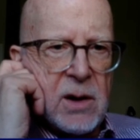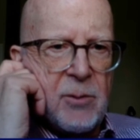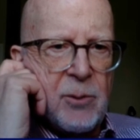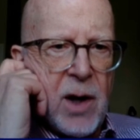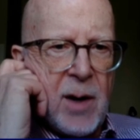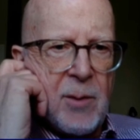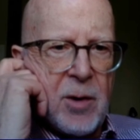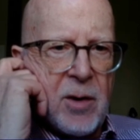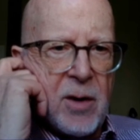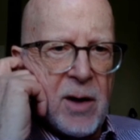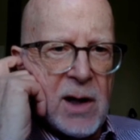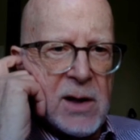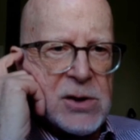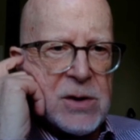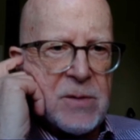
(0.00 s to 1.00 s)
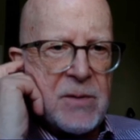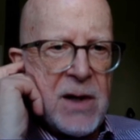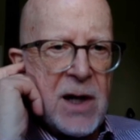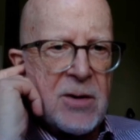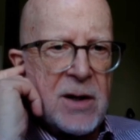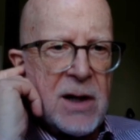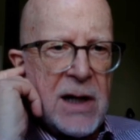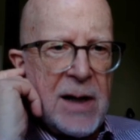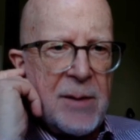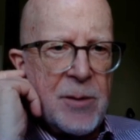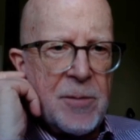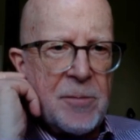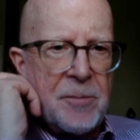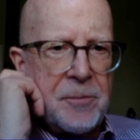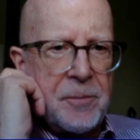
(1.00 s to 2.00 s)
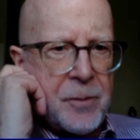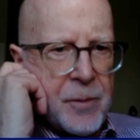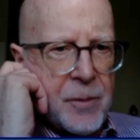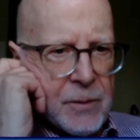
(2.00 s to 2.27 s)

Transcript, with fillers: a primary election. Not going to happen.